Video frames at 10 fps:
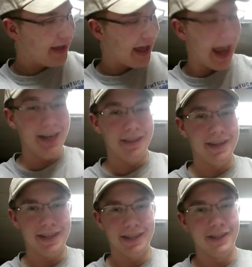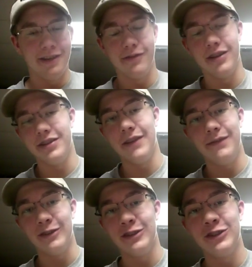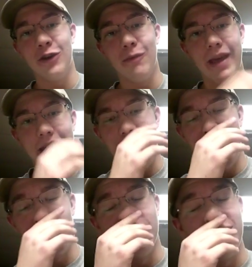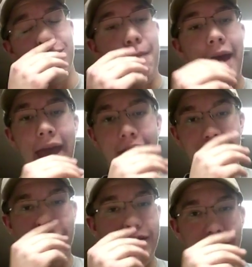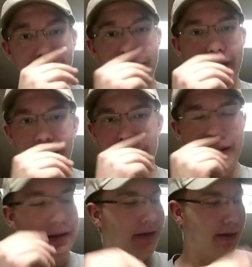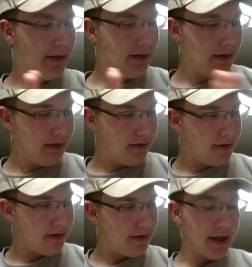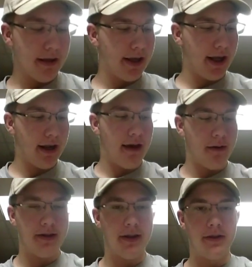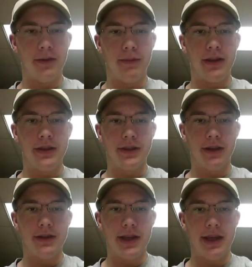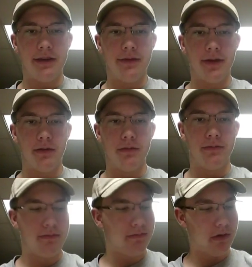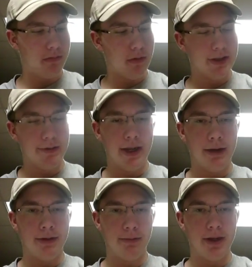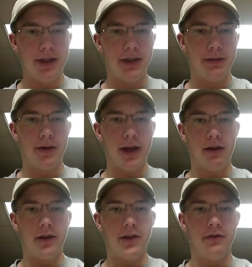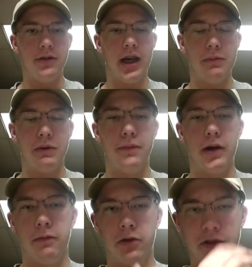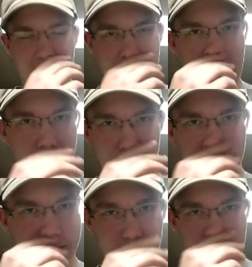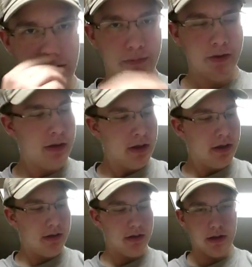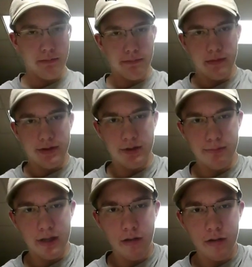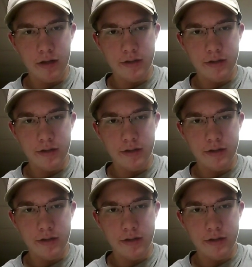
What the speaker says: I hated that gun rust. I felt so bad. I was mad, literally mad. So yeah, how I said, talking about these guns have, mostly you can switch it to where you can shoot top or bottom, or just top or bottom. Nope, this is my only.